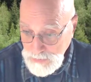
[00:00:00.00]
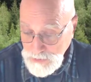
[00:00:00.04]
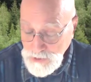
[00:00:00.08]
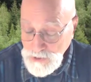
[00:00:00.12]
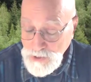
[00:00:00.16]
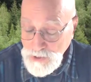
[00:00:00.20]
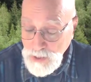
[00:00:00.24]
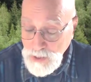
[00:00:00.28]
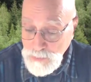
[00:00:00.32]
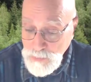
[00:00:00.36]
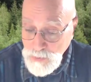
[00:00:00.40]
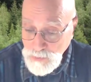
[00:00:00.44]

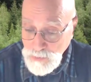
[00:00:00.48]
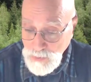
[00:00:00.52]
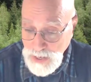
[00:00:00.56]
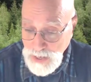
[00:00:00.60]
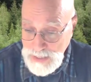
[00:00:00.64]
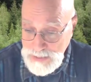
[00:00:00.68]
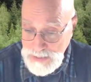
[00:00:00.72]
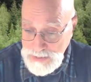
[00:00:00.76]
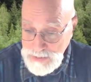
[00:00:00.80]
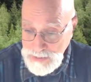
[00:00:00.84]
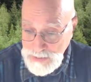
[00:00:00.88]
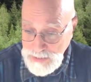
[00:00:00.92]

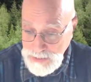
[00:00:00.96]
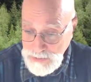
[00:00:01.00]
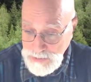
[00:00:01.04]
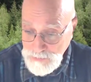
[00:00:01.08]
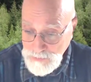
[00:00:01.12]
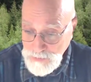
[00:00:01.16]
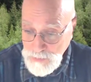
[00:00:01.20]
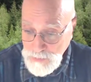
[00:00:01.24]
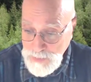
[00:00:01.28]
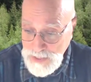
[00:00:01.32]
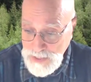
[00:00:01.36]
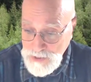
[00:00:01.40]
summarizing
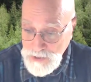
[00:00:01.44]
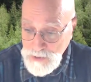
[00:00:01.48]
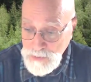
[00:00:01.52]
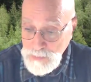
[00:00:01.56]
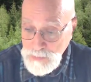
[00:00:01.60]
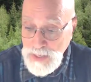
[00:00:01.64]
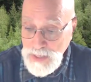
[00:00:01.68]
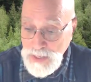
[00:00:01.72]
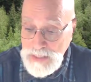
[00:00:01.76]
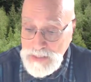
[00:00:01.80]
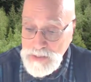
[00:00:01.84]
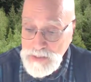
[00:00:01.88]

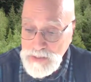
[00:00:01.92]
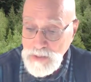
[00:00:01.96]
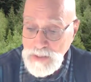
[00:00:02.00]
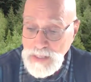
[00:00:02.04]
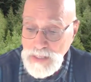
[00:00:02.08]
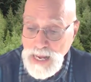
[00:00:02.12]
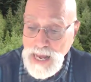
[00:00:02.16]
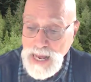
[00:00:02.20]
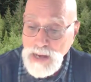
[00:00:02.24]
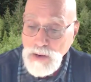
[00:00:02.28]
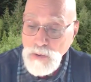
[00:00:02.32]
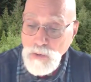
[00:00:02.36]
information based
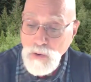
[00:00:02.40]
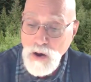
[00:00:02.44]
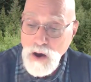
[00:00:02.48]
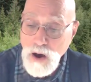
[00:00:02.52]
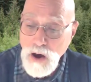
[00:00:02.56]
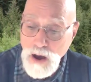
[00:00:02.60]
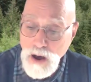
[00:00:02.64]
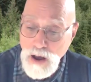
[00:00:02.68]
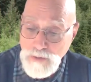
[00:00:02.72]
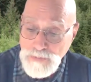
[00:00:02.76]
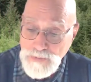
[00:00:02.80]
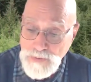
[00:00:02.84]
on how
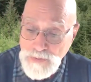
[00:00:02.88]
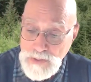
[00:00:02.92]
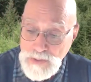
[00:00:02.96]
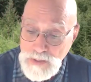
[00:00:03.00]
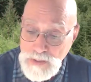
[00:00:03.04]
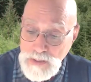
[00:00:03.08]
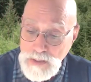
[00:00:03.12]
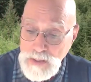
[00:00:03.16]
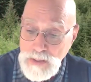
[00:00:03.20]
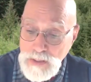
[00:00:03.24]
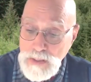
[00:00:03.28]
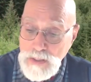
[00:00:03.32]

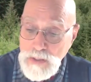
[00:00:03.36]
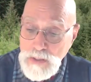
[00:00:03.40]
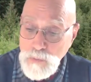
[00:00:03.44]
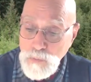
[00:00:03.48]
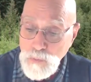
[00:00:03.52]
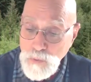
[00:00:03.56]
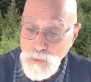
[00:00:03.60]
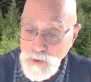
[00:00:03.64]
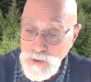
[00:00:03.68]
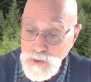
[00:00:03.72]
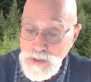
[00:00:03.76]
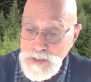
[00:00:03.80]
often
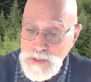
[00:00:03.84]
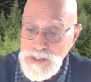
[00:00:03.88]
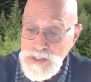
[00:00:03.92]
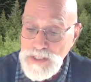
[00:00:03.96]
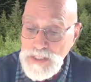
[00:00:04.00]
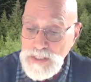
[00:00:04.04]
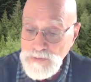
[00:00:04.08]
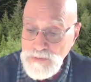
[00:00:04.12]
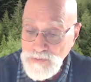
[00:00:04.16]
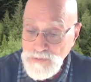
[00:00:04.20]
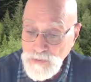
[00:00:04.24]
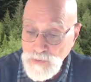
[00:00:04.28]

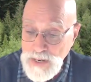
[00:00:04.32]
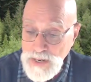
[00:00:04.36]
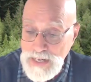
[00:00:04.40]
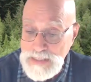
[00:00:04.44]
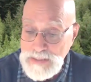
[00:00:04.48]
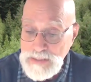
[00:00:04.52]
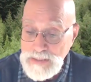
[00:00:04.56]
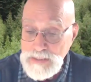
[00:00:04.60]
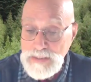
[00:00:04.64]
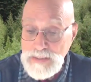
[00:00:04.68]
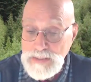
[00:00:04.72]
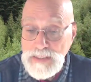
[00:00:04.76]
words and
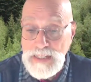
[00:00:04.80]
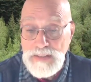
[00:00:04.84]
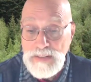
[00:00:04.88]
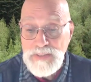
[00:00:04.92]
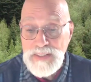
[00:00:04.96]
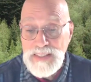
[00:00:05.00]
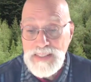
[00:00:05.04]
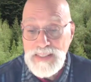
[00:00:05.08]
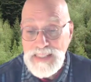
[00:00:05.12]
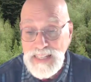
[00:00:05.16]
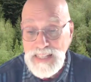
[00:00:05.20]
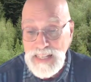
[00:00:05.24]
phrases and
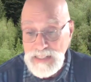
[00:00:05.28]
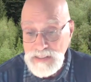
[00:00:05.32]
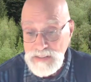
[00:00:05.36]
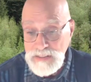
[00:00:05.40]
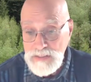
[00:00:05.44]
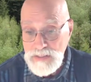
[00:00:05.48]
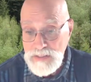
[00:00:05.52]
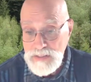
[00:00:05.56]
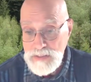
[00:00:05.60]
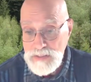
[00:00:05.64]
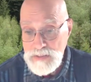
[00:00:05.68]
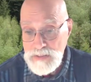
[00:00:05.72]
even
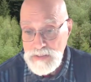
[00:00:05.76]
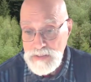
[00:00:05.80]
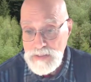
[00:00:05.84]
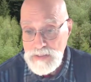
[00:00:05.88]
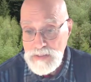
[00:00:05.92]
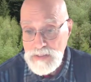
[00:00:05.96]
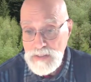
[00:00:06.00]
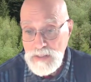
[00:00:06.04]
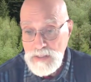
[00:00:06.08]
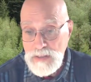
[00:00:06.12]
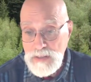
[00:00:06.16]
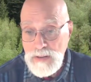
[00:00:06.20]

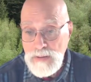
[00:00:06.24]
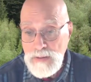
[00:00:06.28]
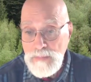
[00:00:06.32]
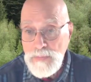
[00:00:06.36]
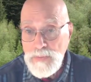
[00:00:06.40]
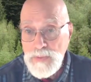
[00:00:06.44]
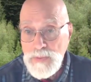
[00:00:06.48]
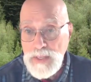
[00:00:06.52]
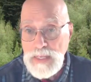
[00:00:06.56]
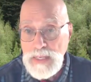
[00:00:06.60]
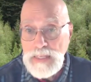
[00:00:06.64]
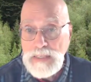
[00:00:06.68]
sentences
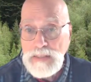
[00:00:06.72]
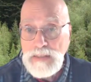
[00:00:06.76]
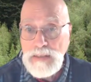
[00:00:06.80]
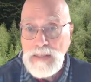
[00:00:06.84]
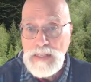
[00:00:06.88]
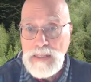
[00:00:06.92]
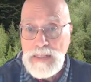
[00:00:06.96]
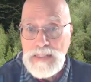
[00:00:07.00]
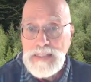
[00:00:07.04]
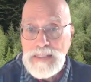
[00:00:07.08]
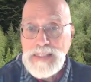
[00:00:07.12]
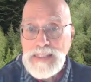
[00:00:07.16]
in
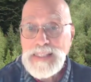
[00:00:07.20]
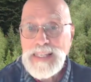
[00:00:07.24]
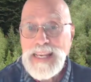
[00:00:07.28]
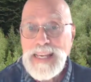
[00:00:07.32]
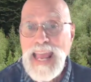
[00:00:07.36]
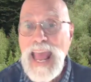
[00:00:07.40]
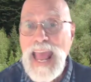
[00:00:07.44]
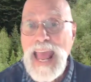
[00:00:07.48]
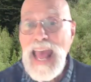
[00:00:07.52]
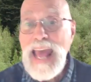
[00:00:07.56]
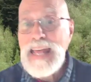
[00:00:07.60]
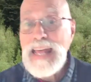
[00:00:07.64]
the
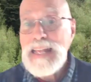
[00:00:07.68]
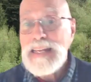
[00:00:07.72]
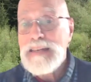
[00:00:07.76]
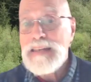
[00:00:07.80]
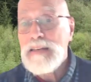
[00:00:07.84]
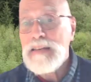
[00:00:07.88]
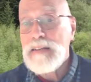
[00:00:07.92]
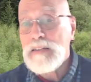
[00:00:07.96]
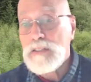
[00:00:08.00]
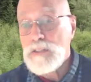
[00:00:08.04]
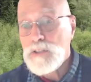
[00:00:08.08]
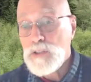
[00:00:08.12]

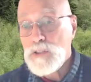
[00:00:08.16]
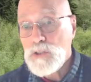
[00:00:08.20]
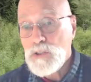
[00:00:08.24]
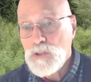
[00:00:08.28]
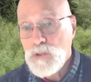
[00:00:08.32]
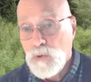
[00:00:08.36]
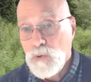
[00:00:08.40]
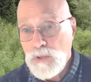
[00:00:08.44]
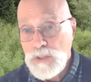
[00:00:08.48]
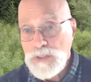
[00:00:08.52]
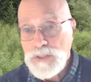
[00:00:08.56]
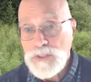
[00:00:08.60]
scanned
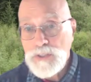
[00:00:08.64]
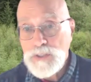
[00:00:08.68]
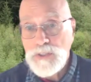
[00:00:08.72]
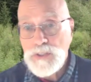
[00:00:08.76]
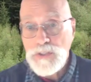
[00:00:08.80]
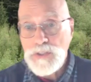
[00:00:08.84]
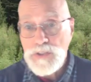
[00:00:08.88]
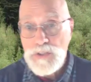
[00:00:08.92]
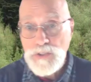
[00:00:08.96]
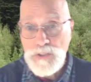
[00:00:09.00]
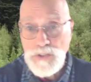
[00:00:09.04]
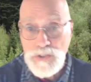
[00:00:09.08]

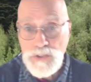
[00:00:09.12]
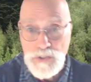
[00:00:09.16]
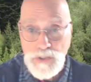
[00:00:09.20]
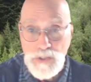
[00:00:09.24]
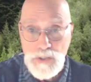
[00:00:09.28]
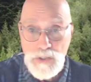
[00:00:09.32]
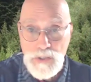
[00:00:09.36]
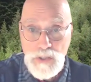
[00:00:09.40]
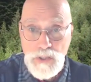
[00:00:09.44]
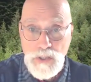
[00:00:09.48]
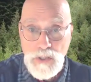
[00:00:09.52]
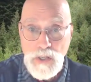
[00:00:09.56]

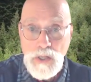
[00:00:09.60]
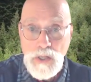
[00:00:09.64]
sources